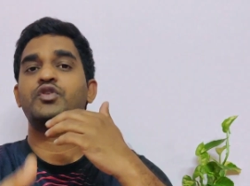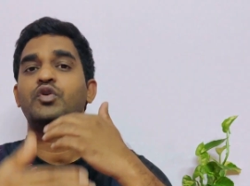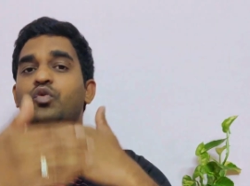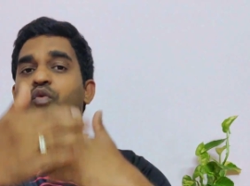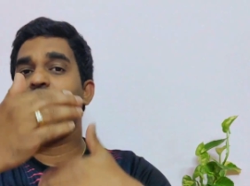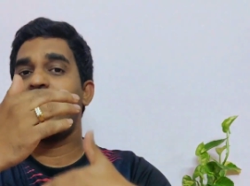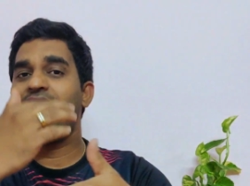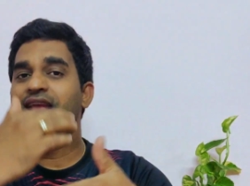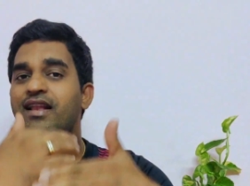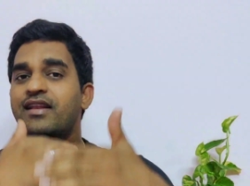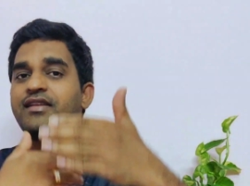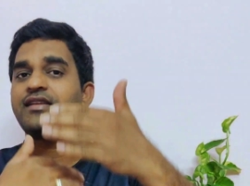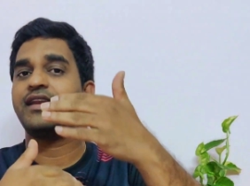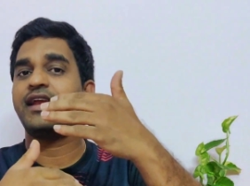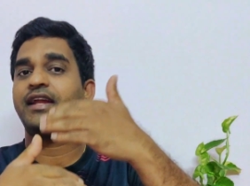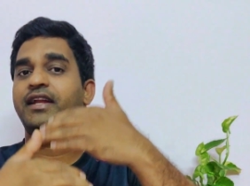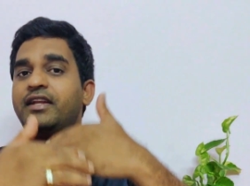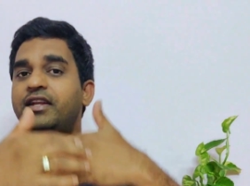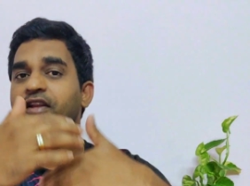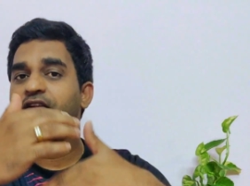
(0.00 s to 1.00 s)
So while
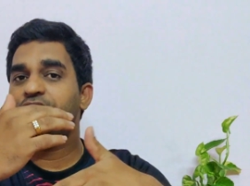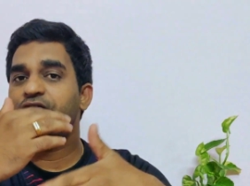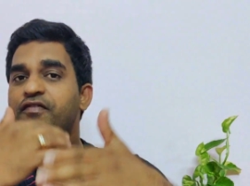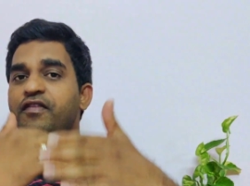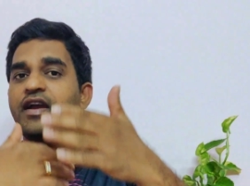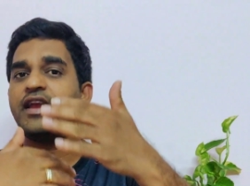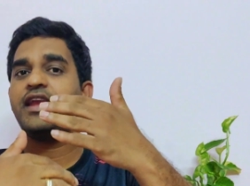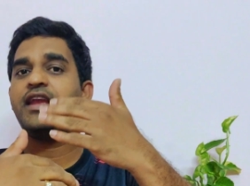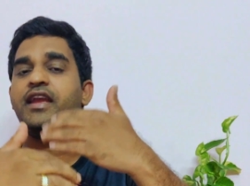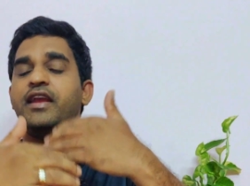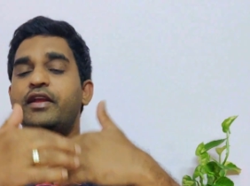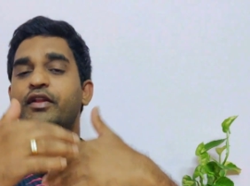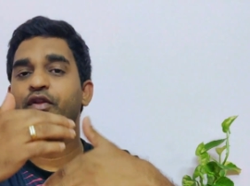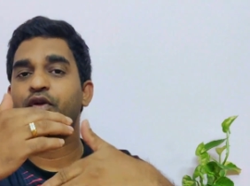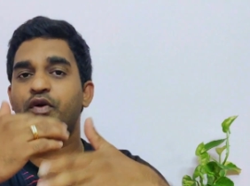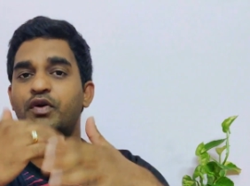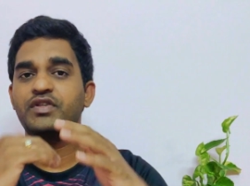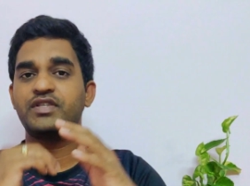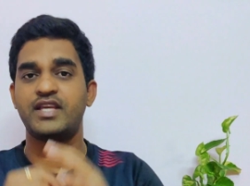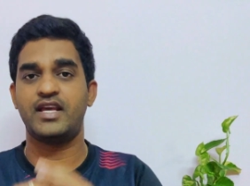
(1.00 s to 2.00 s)

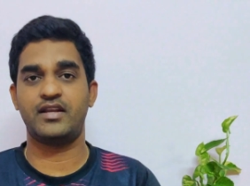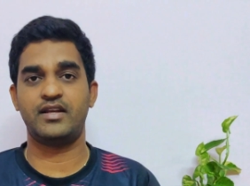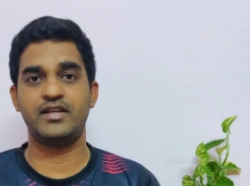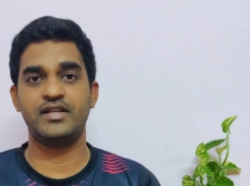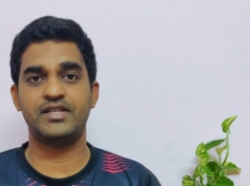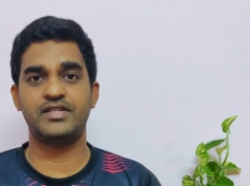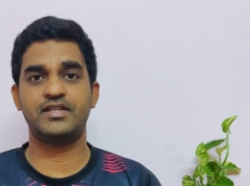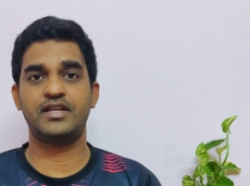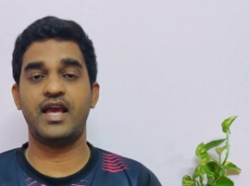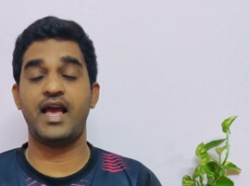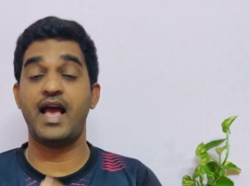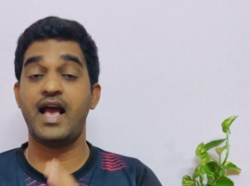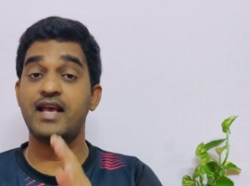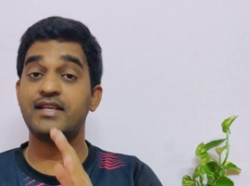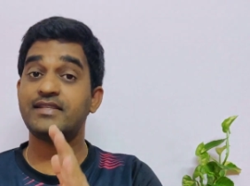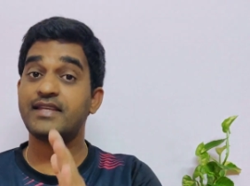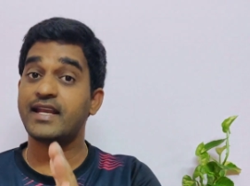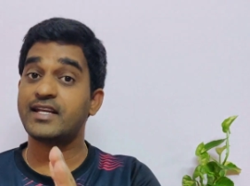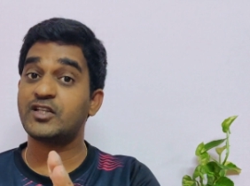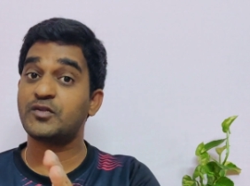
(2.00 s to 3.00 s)
rectifying those errors
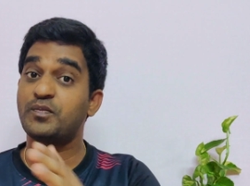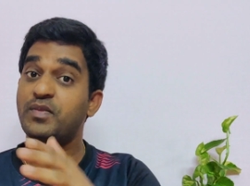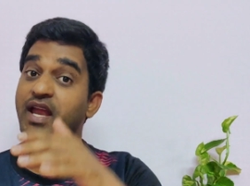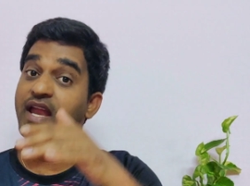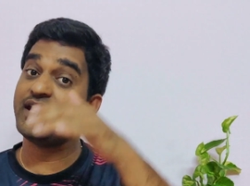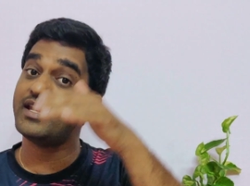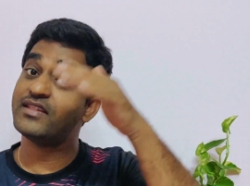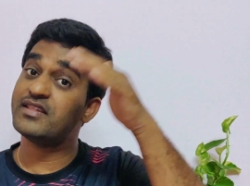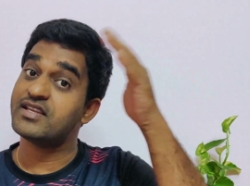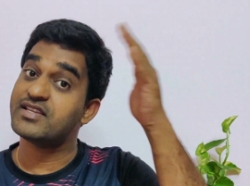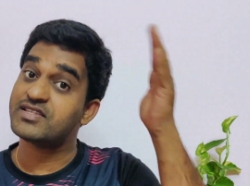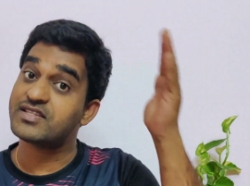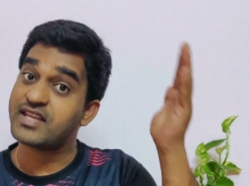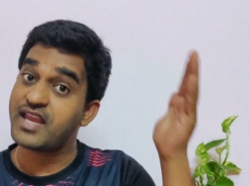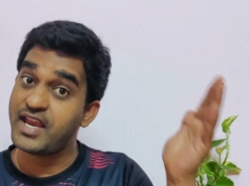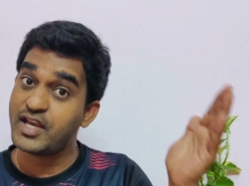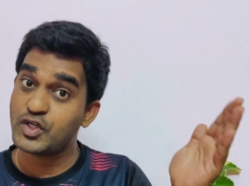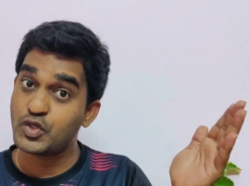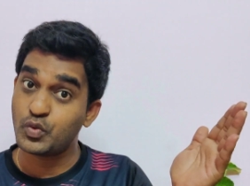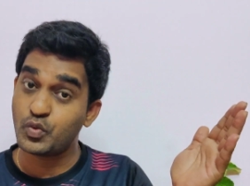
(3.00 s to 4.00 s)
as explained in the
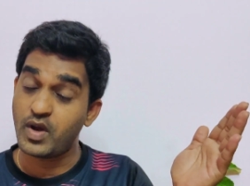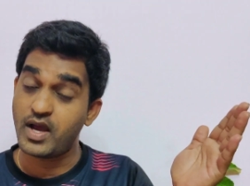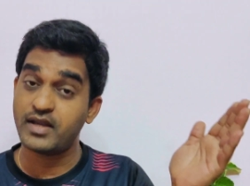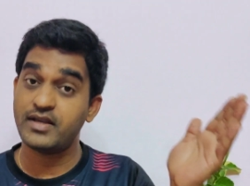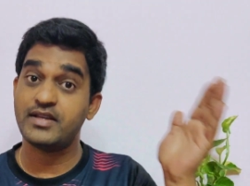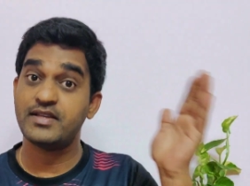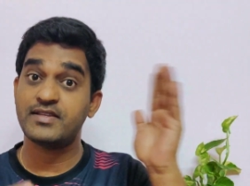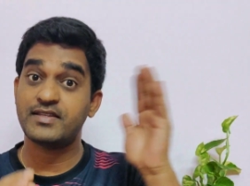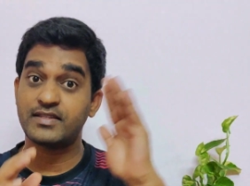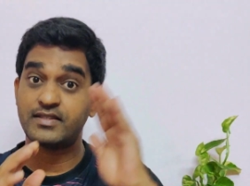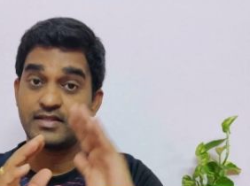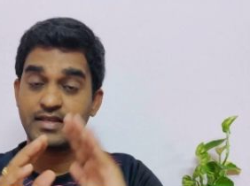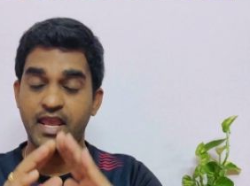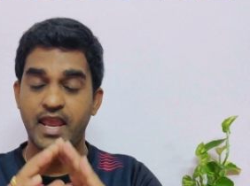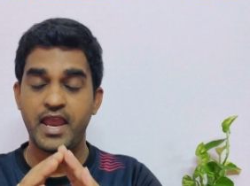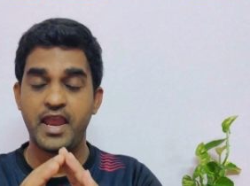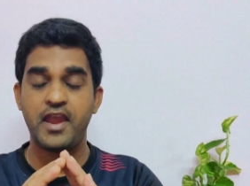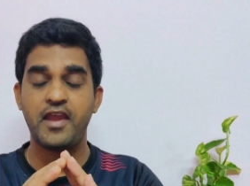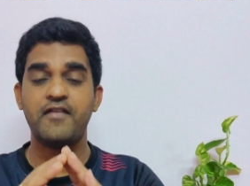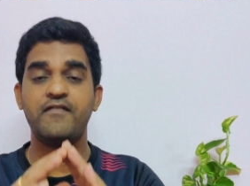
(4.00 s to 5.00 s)
stage 1,
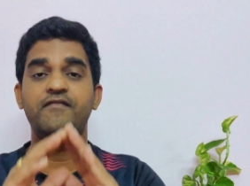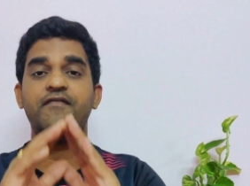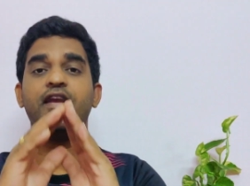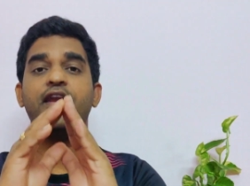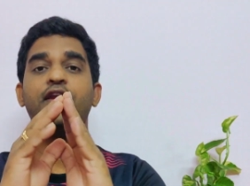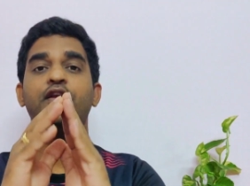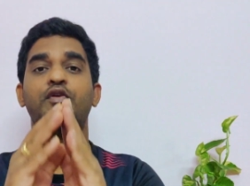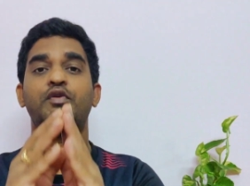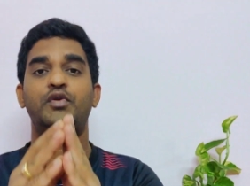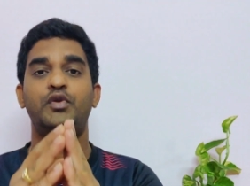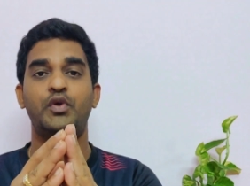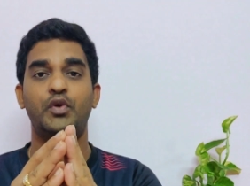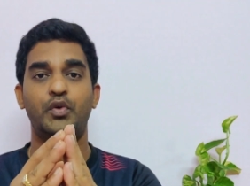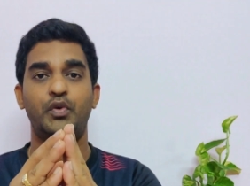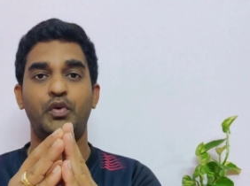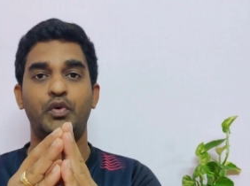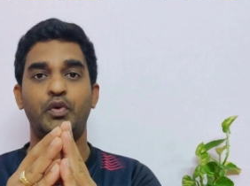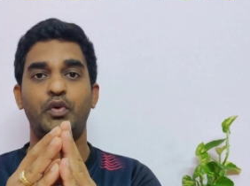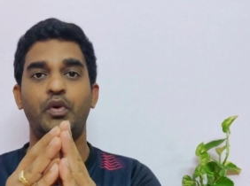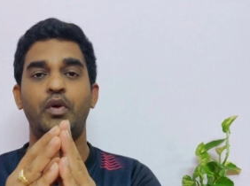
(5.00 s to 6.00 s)
same way you
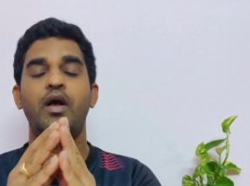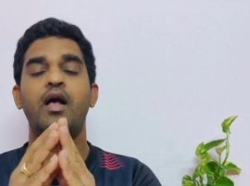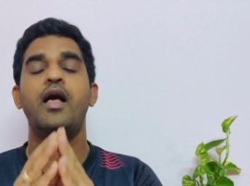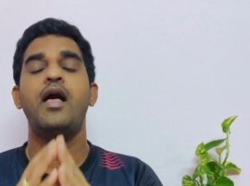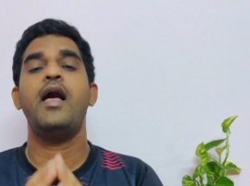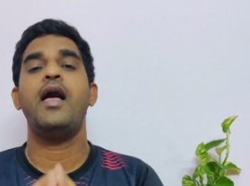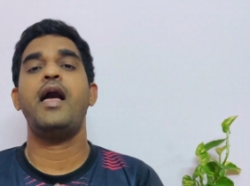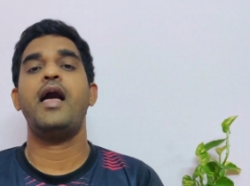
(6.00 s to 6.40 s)
do,